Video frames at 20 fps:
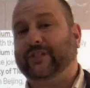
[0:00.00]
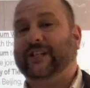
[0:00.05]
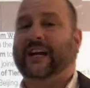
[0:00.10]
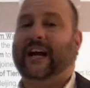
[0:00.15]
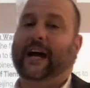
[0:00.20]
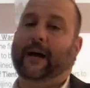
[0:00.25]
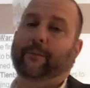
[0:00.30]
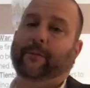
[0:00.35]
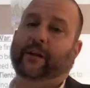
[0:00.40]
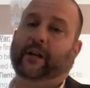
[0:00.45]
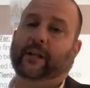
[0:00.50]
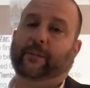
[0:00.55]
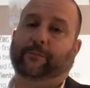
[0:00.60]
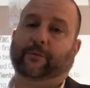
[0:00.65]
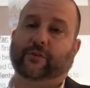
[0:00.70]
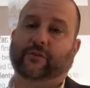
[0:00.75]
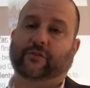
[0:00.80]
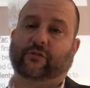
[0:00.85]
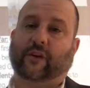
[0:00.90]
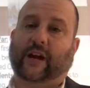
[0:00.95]
commonly
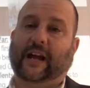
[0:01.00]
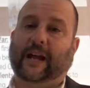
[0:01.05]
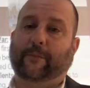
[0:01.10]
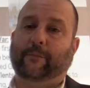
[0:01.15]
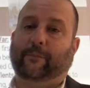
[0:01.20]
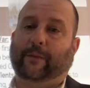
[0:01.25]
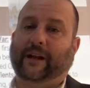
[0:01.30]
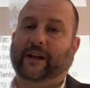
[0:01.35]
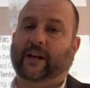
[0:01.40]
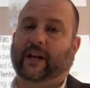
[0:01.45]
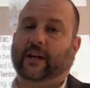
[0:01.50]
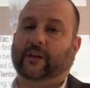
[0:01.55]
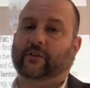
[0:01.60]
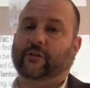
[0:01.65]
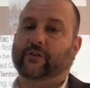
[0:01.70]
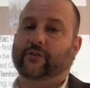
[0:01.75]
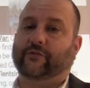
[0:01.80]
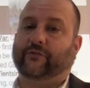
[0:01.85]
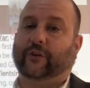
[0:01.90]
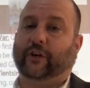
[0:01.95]
prescribed by
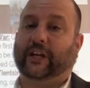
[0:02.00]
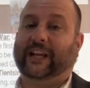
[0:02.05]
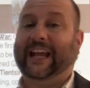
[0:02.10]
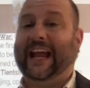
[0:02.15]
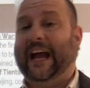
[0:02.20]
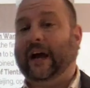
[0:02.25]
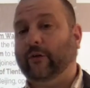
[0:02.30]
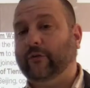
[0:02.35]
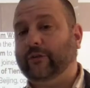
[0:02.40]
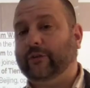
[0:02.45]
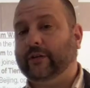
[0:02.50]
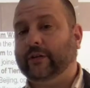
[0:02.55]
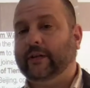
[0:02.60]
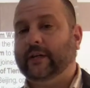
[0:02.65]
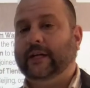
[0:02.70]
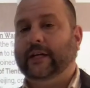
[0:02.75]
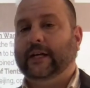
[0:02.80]
doctors for gout.